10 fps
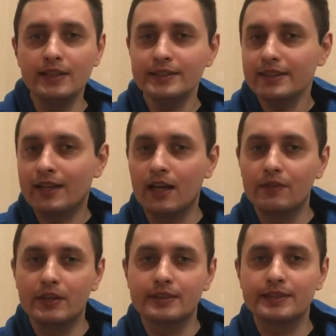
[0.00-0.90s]
It's like
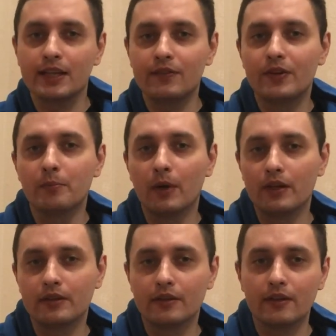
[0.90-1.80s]
having a safe with
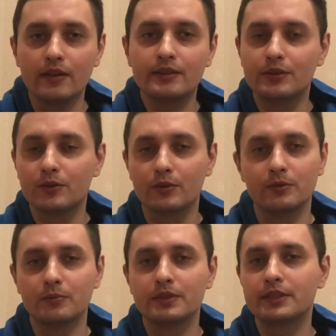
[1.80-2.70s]
money right in your
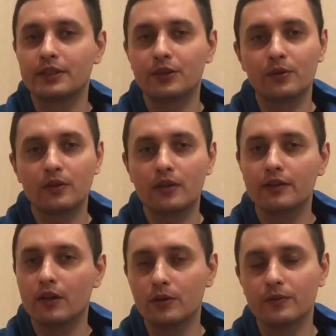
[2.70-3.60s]
room, secure
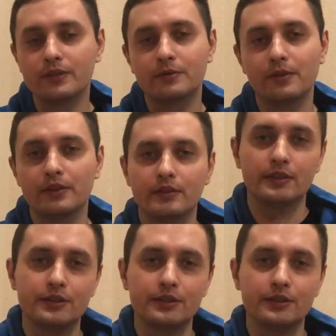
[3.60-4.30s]
and always within